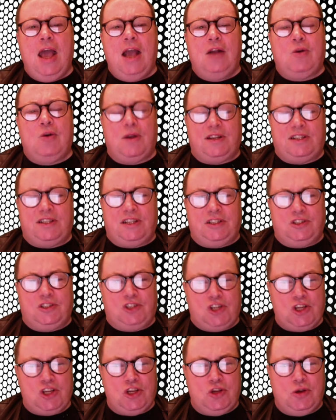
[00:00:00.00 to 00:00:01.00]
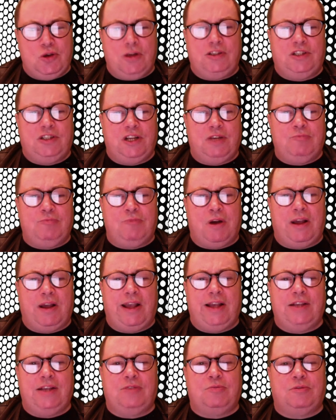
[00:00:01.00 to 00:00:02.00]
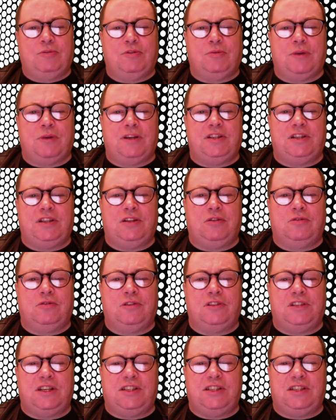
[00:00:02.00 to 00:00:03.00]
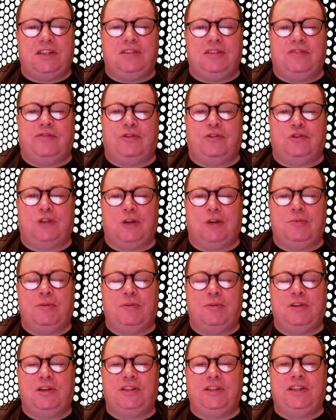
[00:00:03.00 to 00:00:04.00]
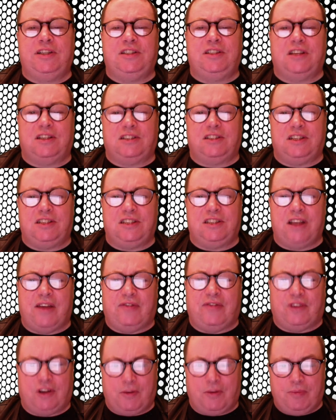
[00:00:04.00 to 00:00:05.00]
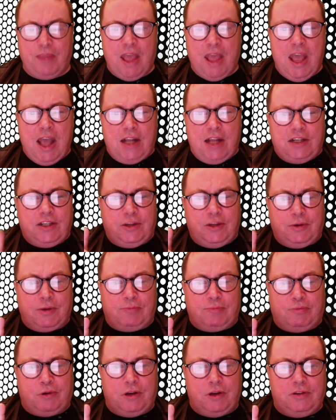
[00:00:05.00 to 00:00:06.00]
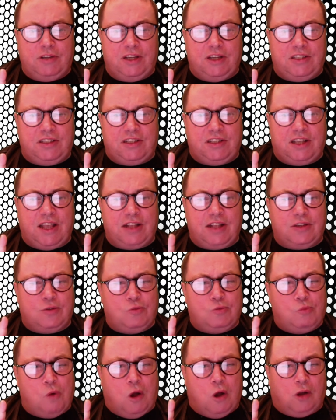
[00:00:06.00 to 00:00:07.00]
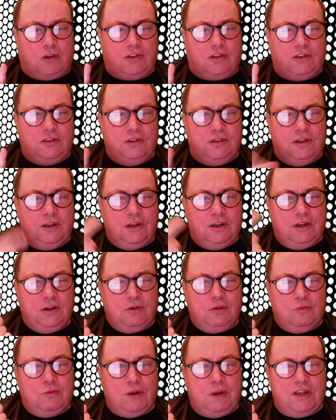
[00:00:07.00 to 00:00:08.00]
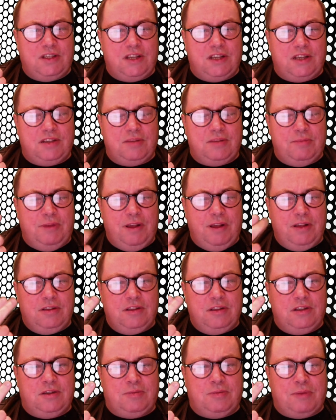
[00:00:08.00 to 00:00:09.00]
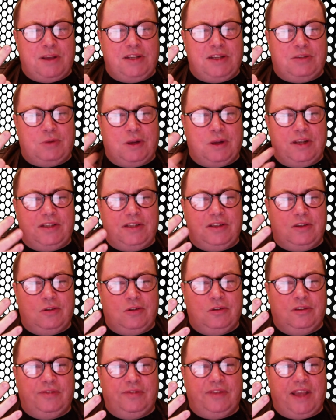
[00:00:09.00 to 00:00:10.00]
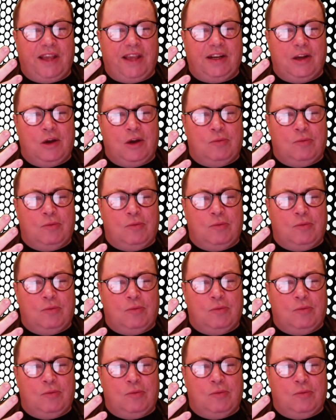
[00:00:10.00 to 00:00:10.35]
Question 2. Joan Baez was arrested on the 16th of October 1967 during protests against what? Racism, the space race, or the Vietnam